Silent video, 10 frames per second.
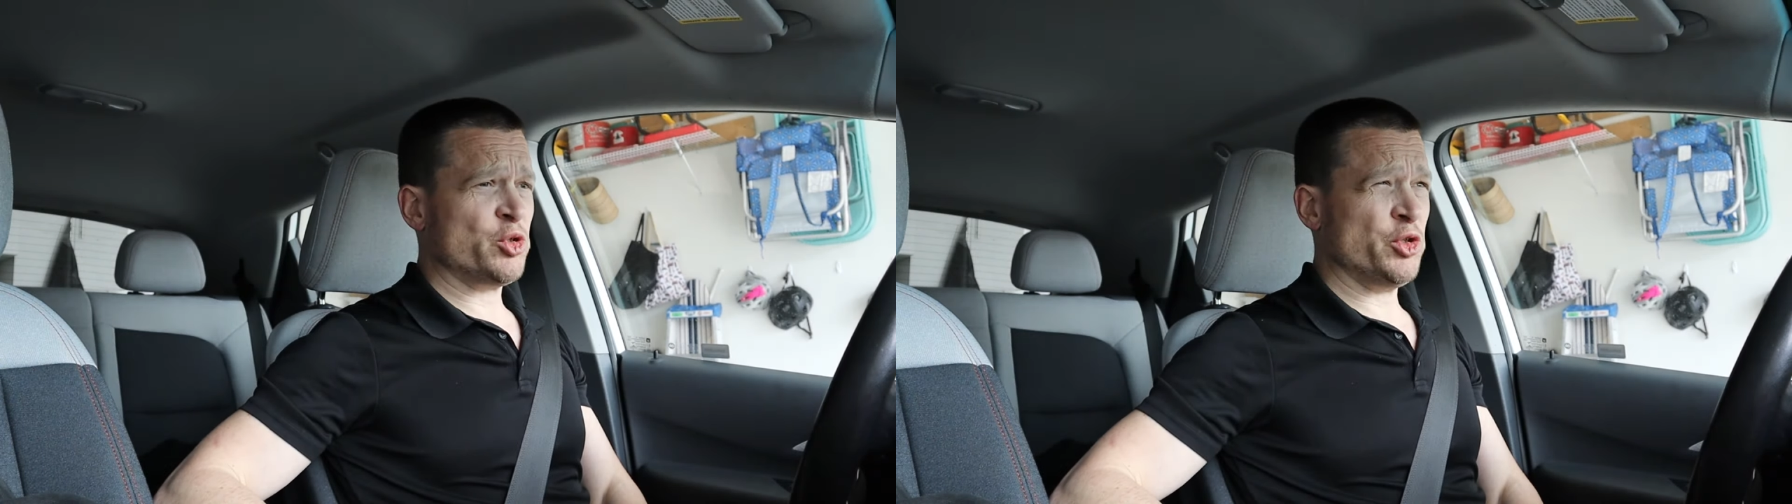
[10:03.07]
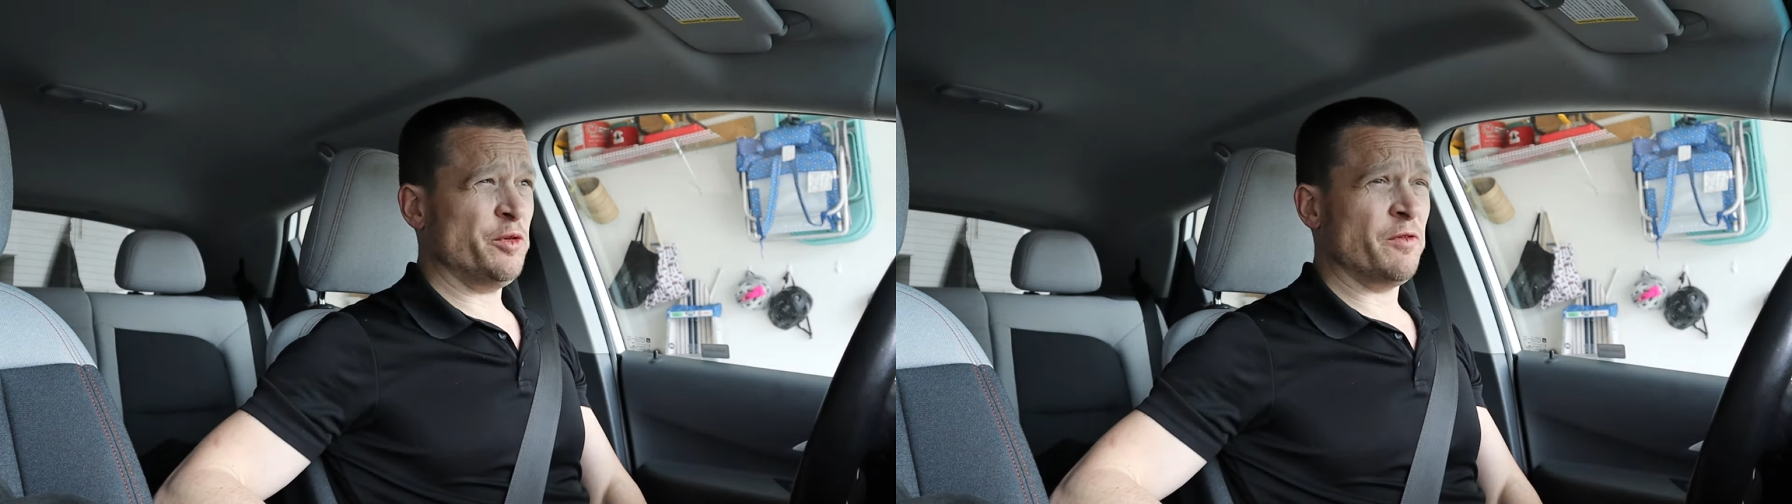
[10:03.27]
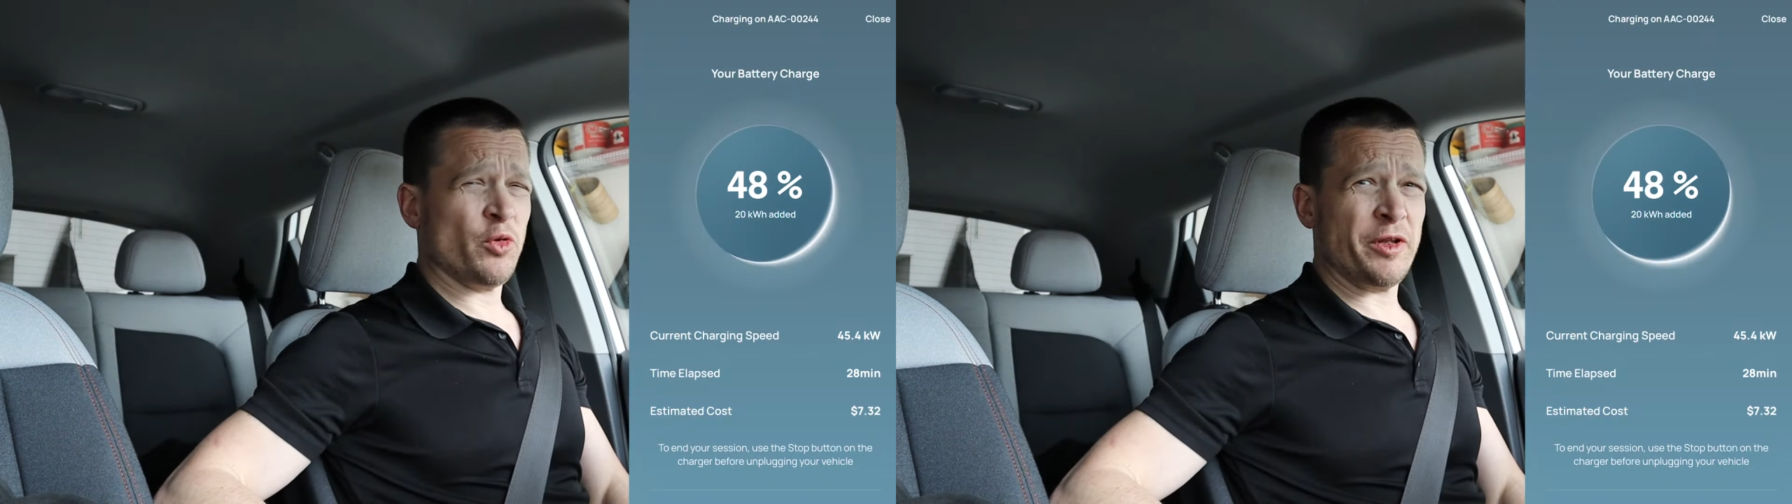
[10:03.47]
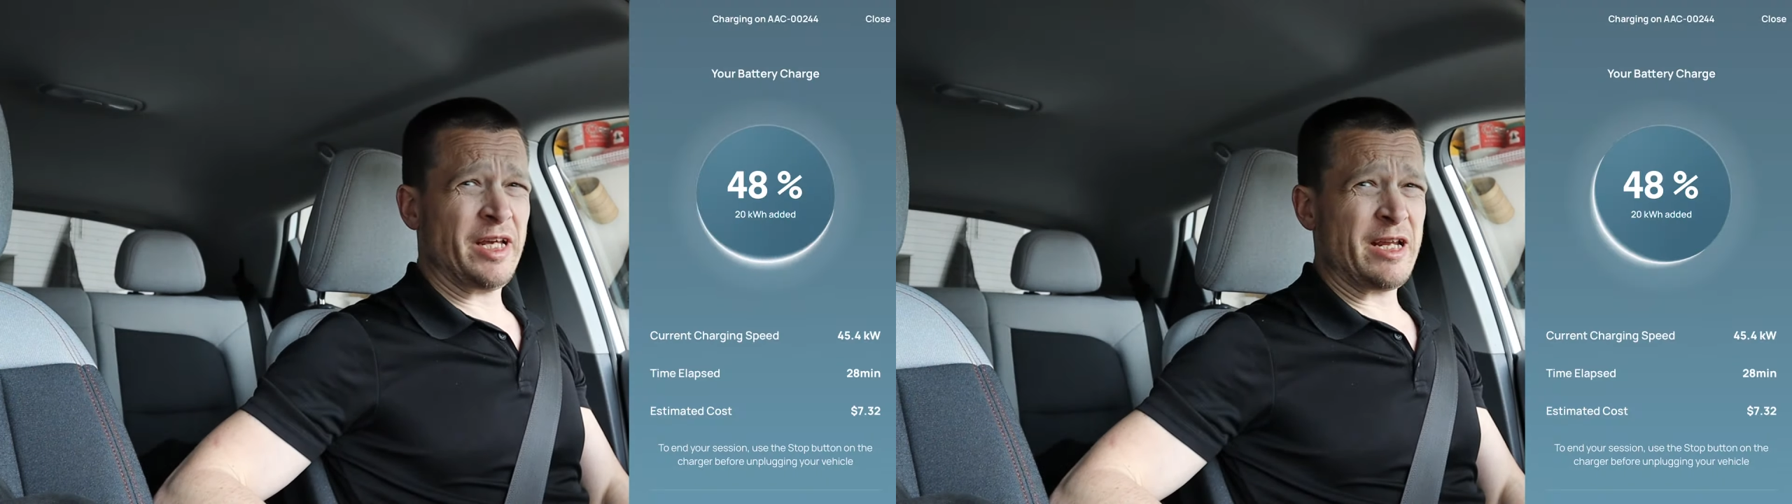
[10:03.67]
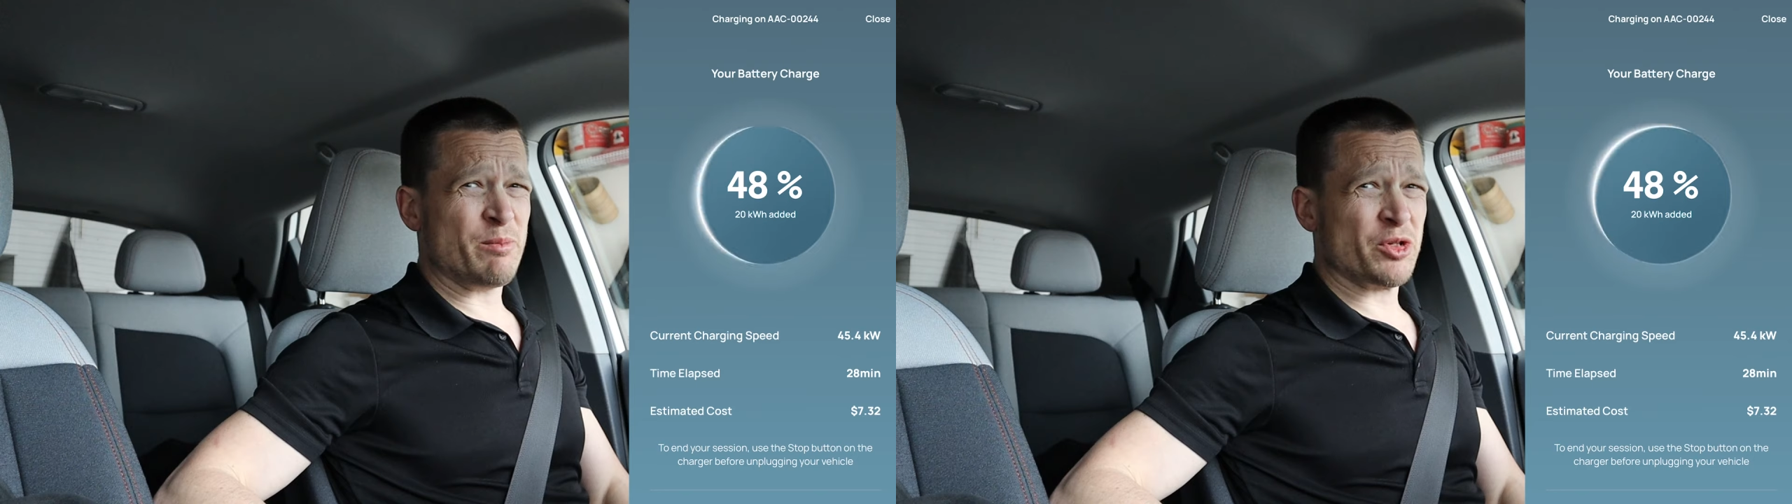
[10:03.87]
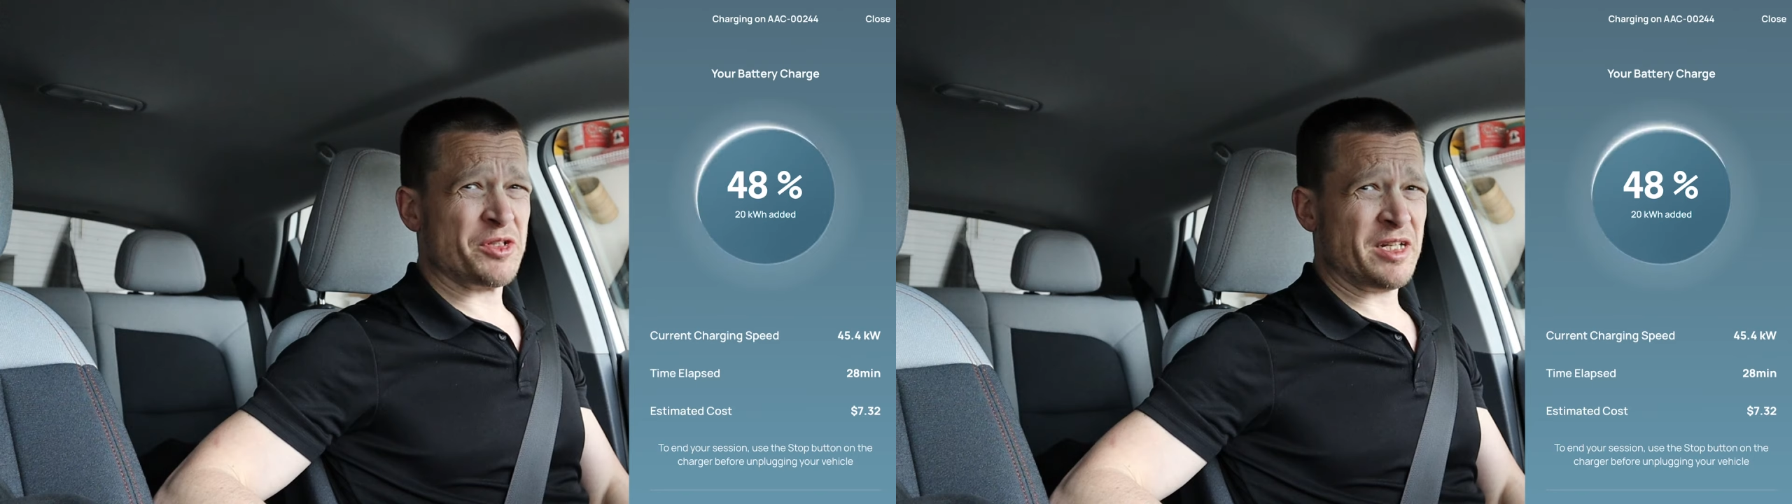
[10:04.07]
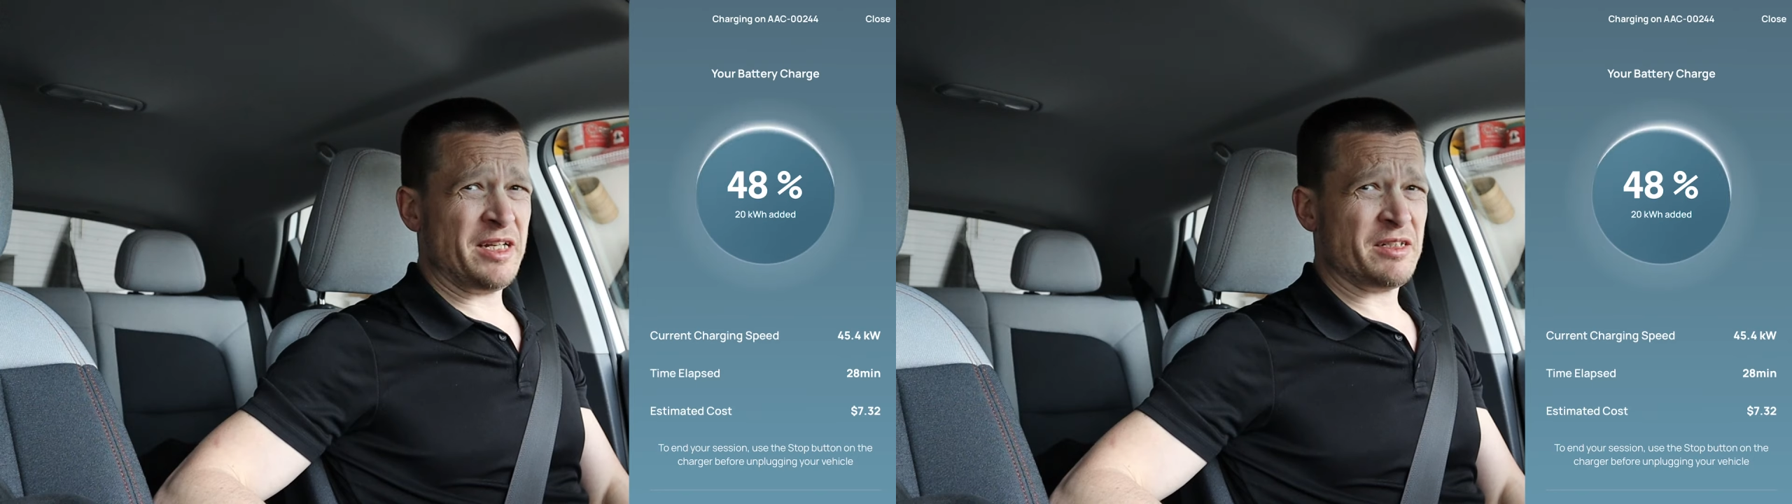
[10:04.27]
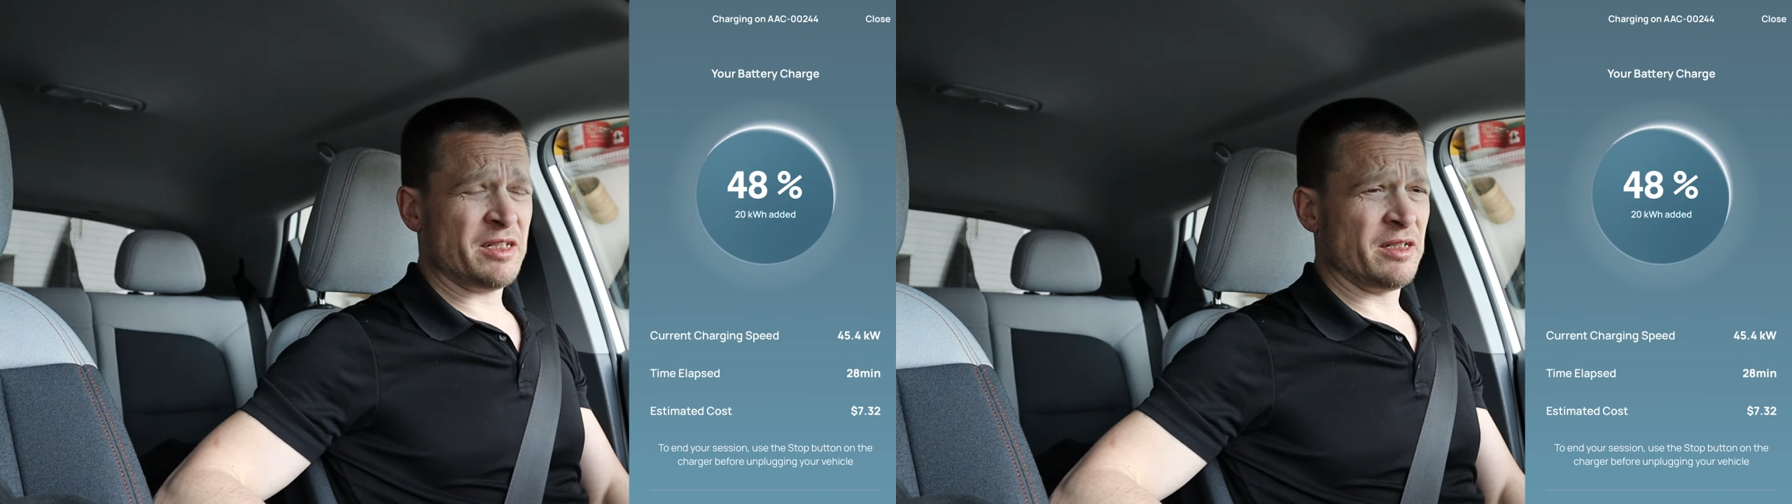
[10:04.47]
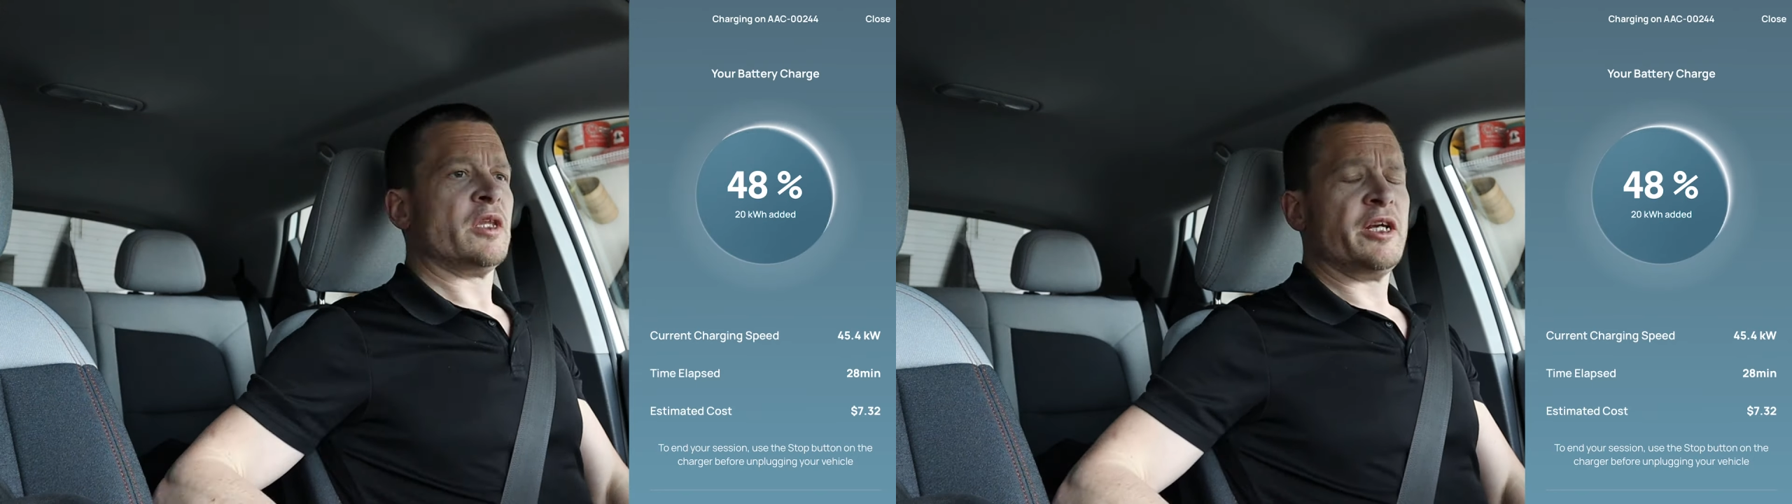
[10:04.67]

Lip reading: to 48%.